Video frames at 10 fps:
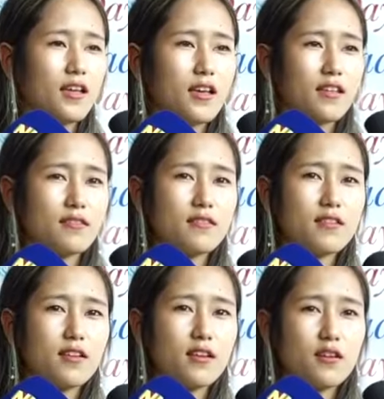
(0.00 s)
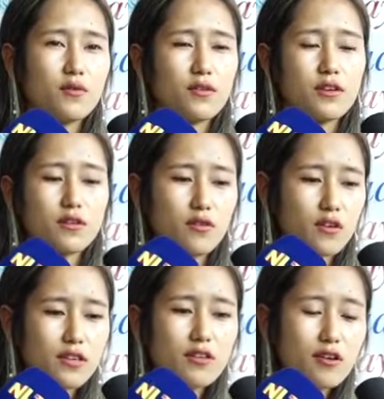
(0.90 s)
and not
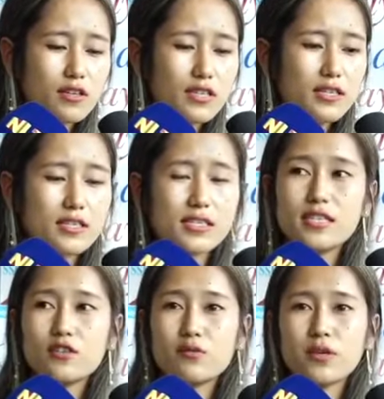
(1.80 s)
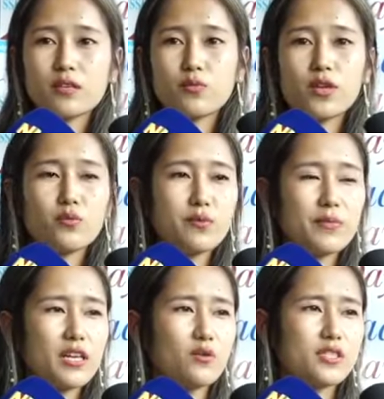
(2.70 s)
in only in the studio, but when we
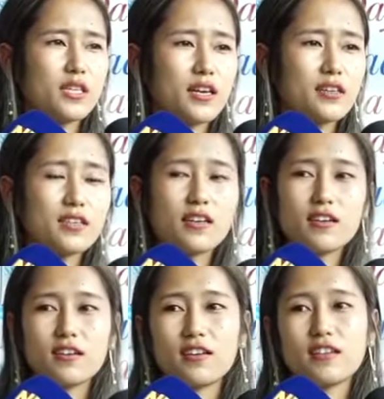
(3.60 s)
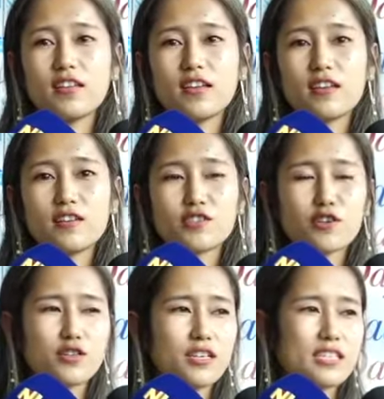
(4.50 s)
meet outside, they talk
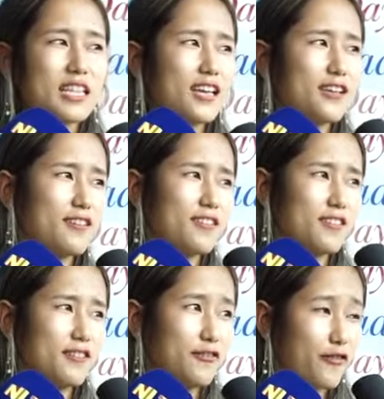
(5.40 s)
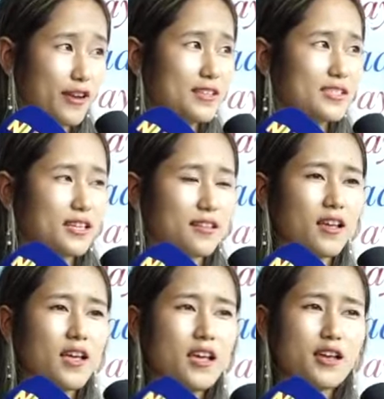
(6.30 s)
to us like friends and
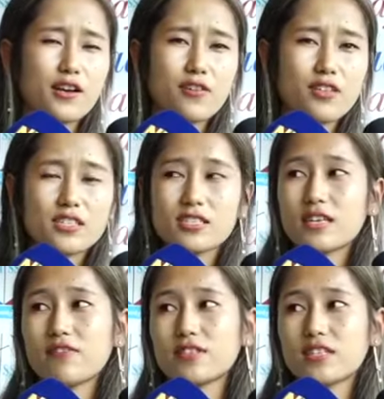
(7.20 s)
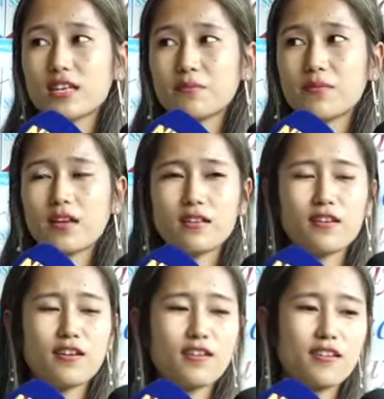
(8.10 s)
encourage us every time. And
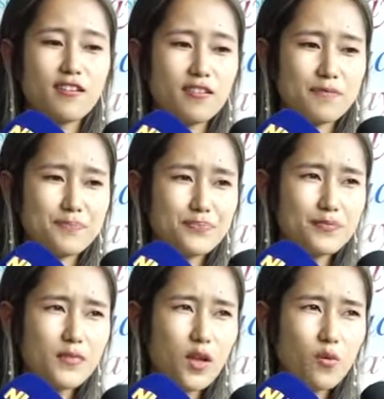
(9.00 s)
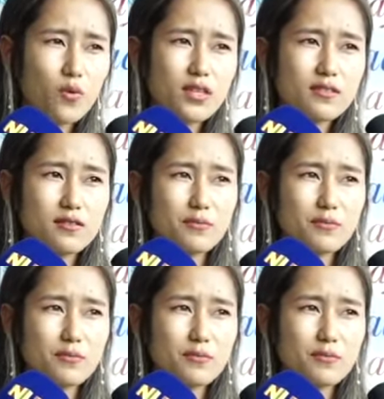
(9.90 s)
what